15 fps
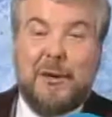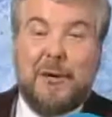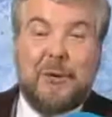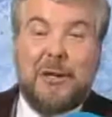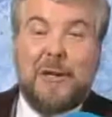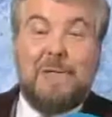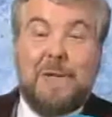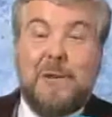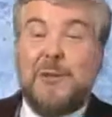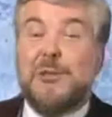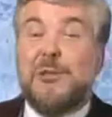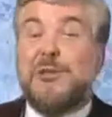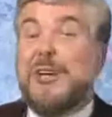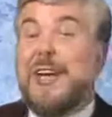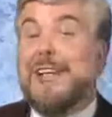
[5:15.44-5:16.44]

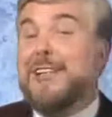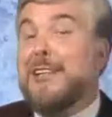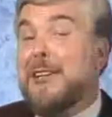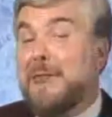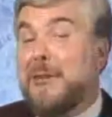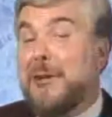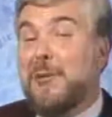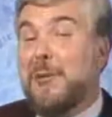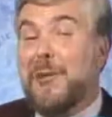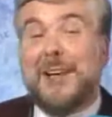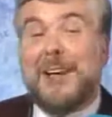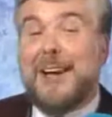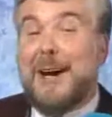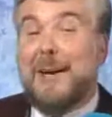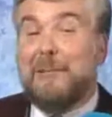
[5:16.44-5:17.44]
confuses activity with
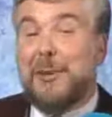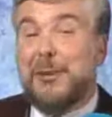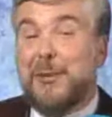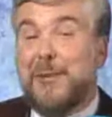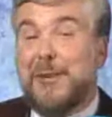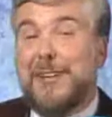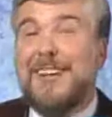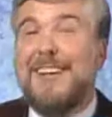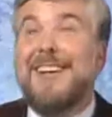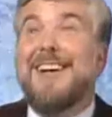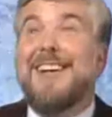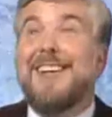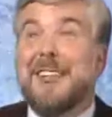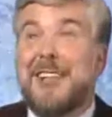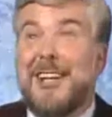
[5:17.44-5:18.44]
accomplishment,
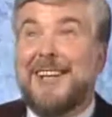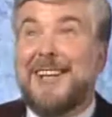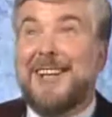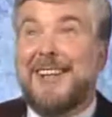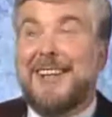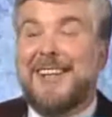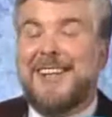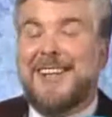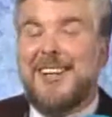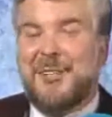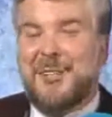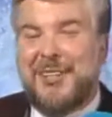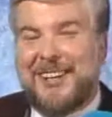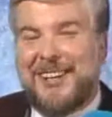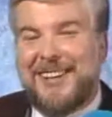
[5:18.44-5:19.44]
take a look at that
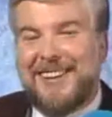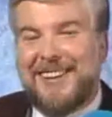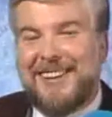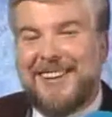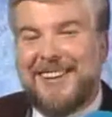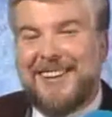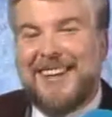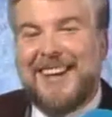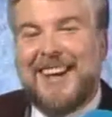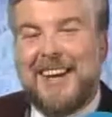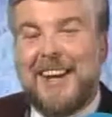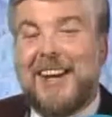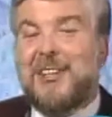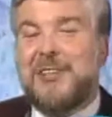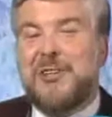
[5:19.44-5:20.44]
sign and
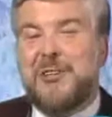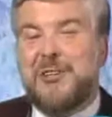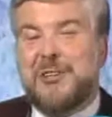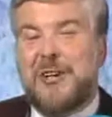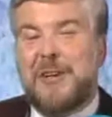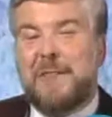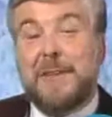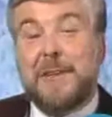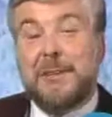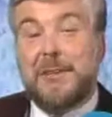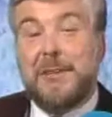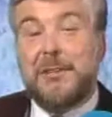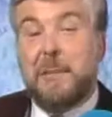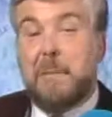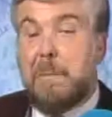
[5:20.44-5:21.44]
ask yourself, is
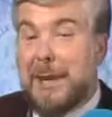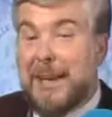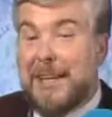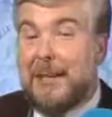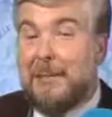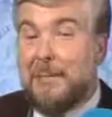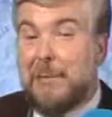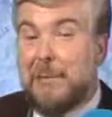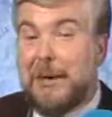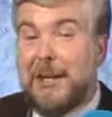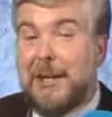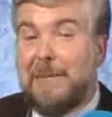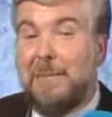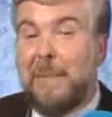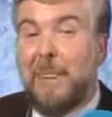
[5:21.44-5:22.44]
this making me
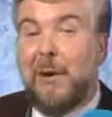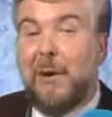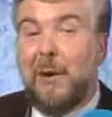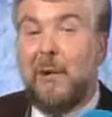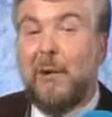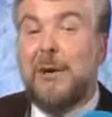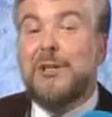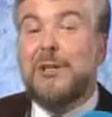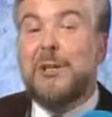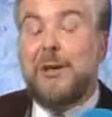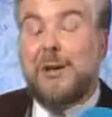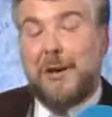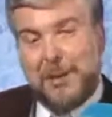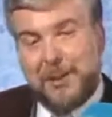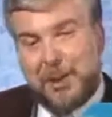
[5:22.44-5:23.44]
money or is it
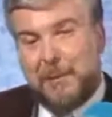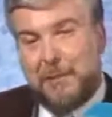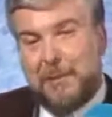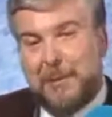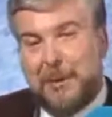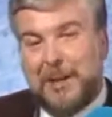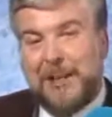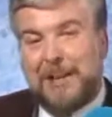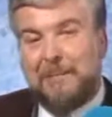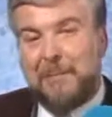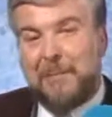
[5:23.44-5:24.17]
costing me money?